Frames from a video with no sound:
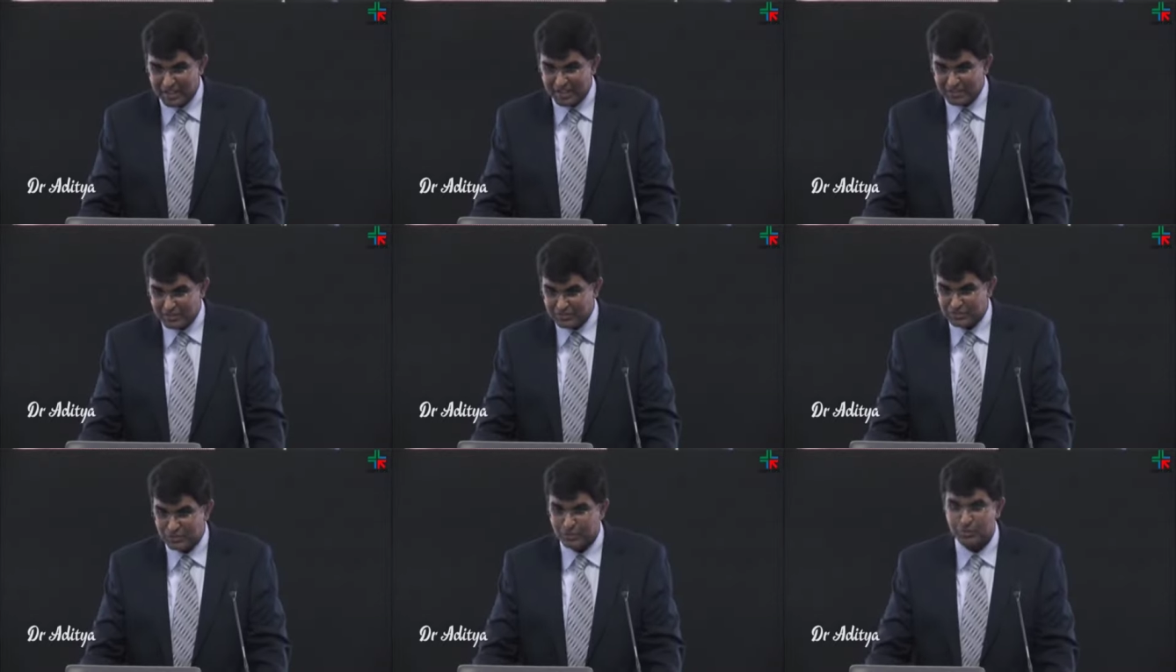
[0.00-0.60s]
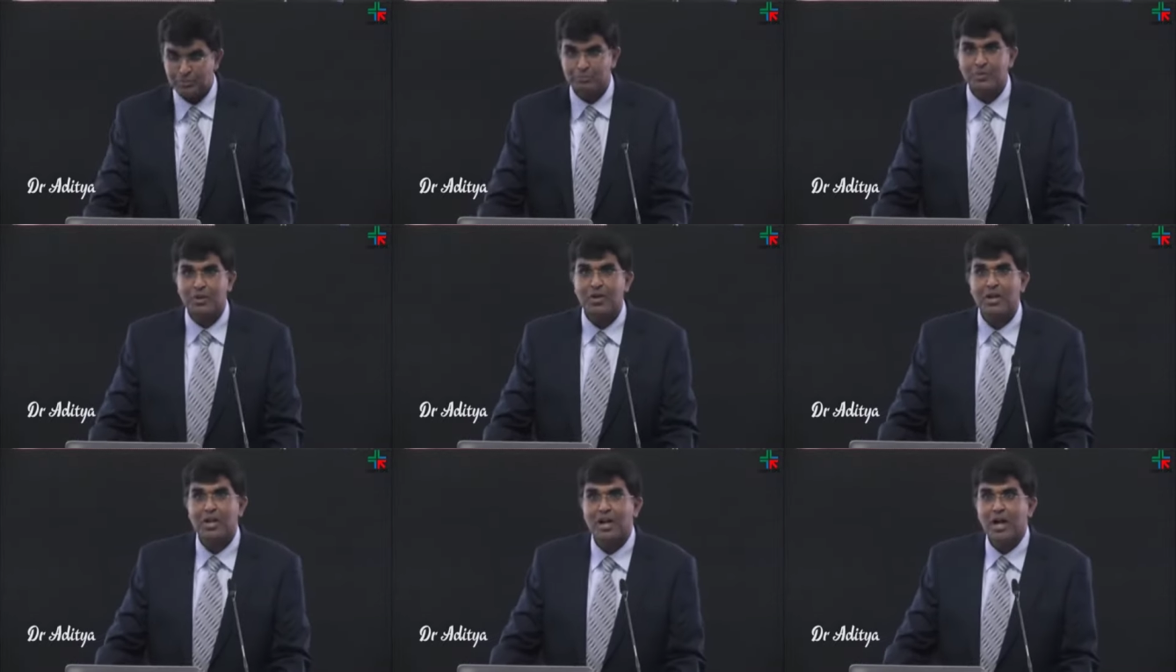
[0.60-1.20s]
So
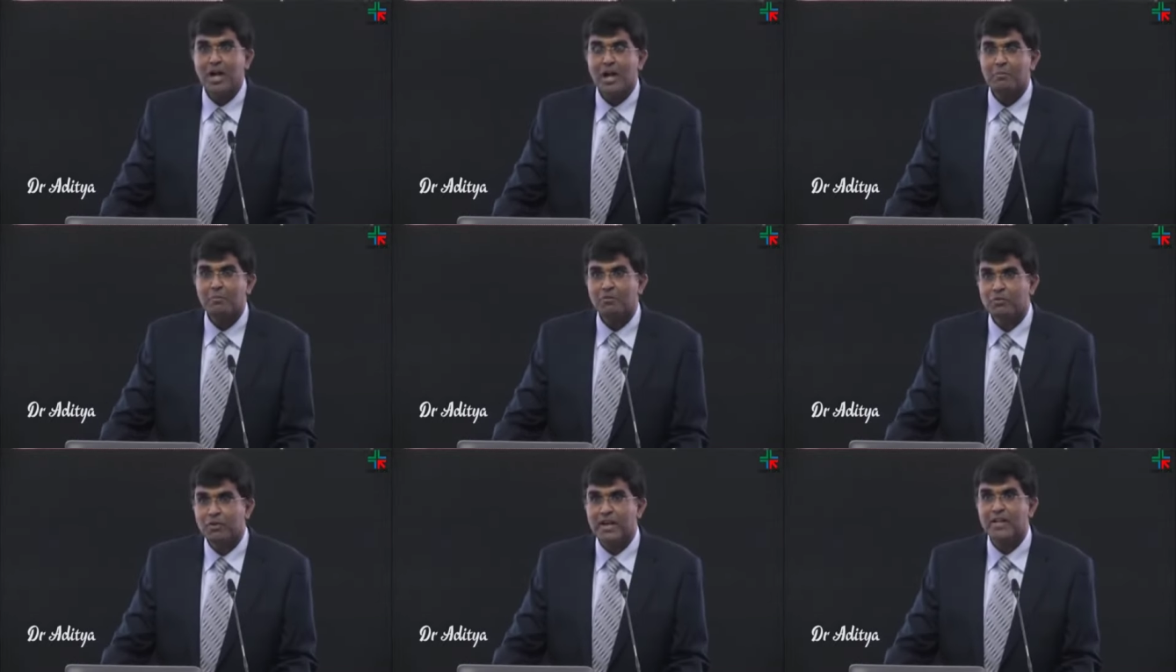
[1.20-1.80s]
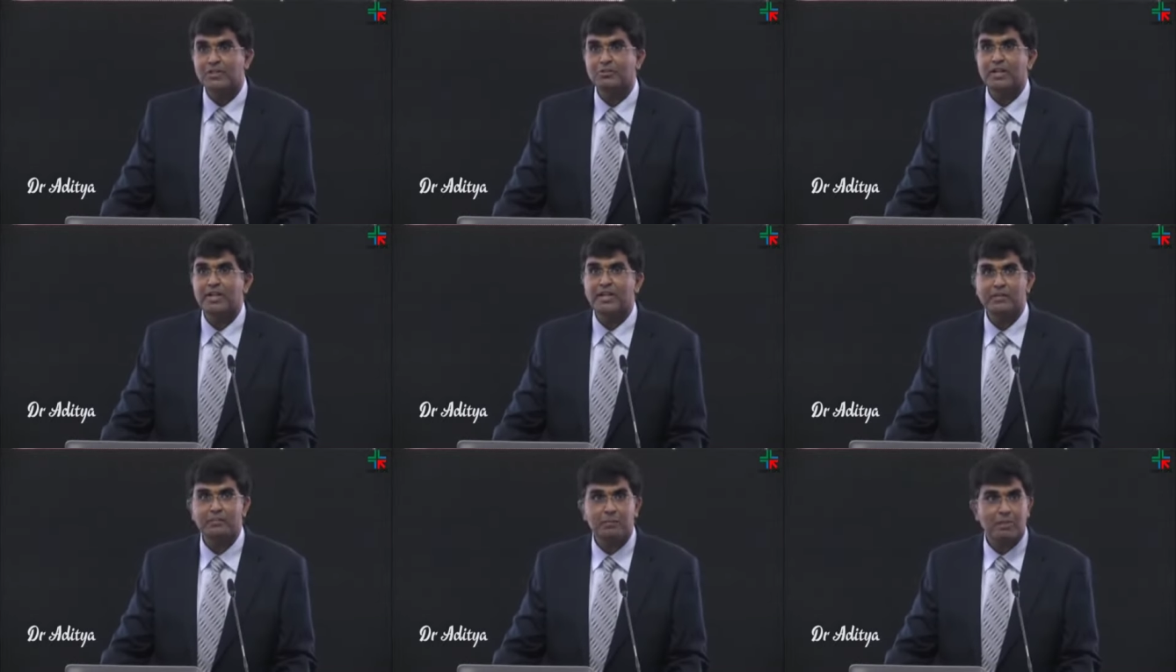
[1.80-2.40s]
before
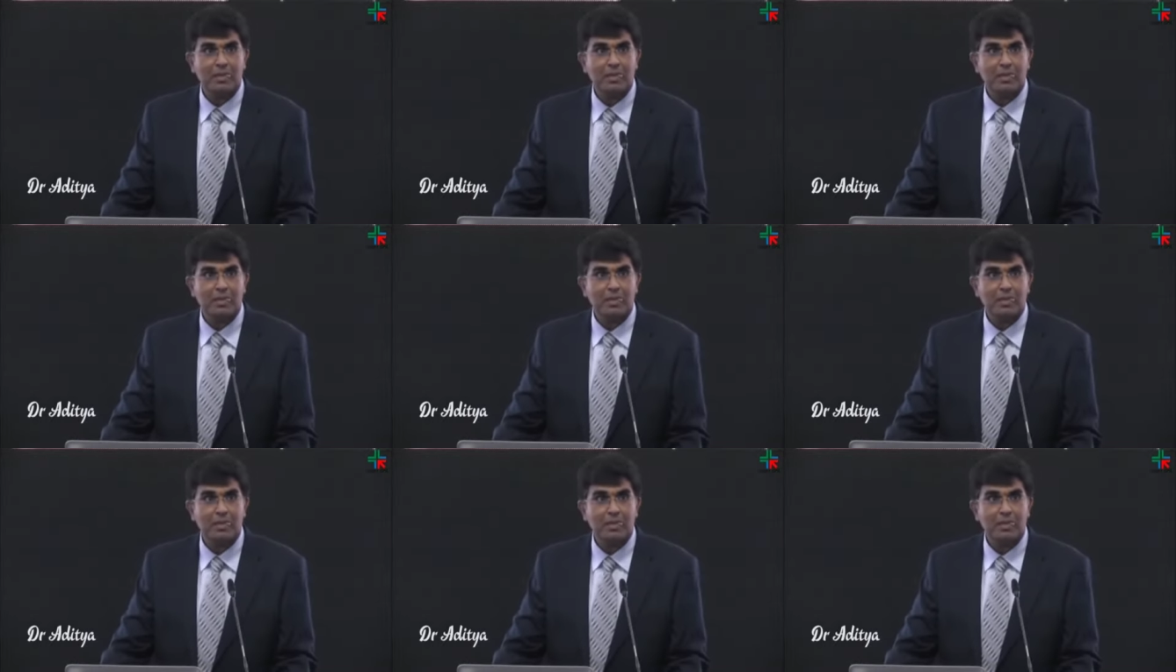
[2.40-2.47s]
actually